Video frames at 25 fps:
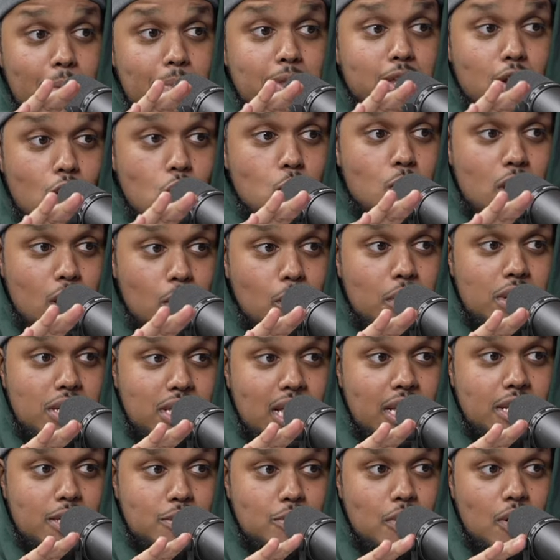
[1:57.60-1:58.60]
let me tell you quickly what he
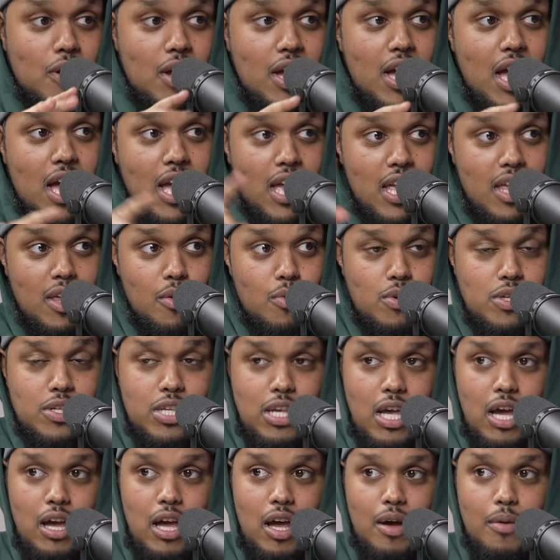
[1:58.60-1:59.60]
did as well. He was
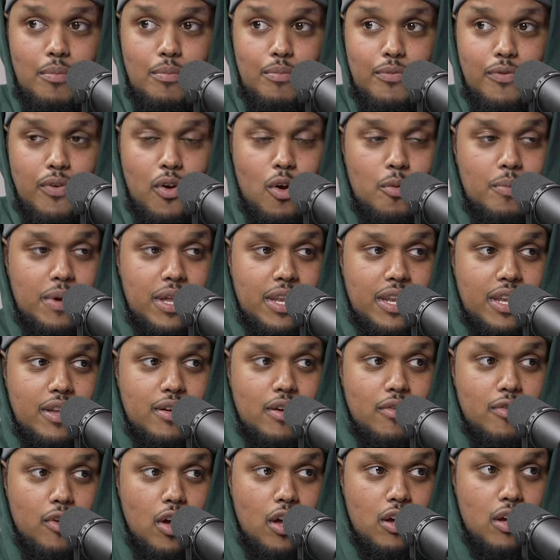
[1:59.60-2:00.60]
filming,
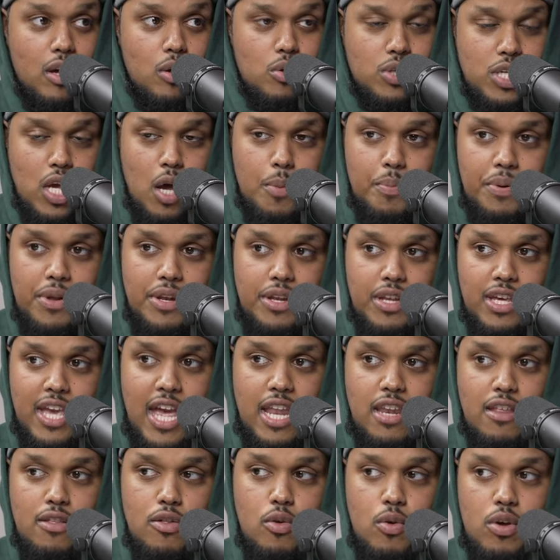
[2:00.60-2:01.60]
he was helping
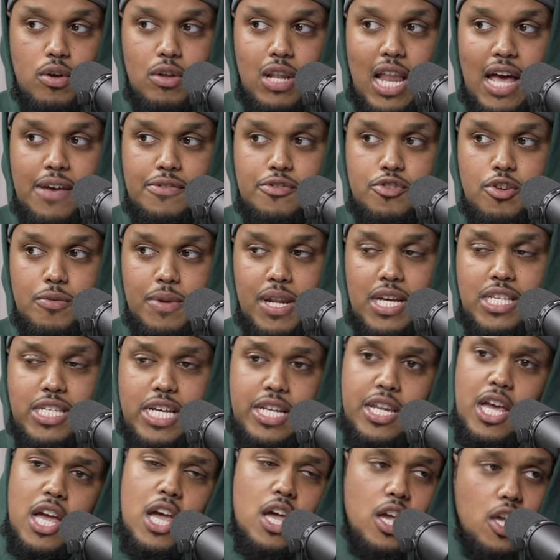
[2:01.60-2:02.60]
Kenny do a live stream. And I
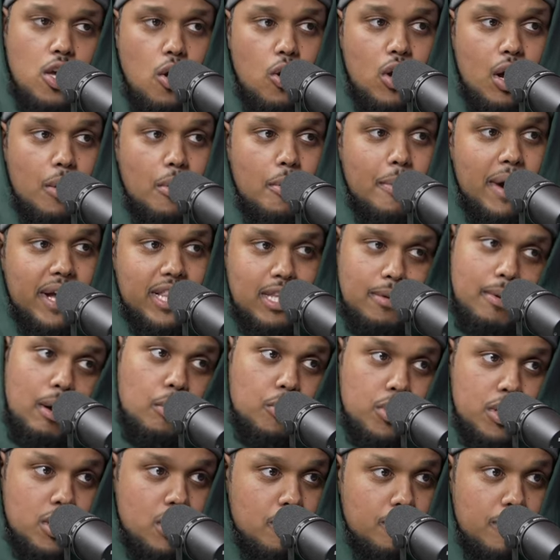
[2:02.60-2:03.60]
said, yo, come on my team. I
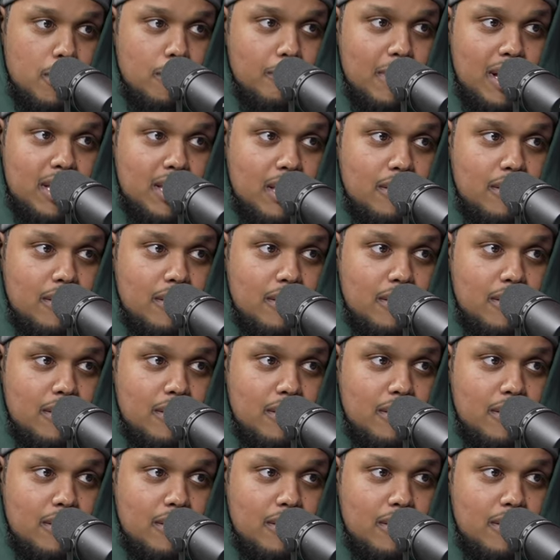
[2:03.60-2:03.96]
want you to be on my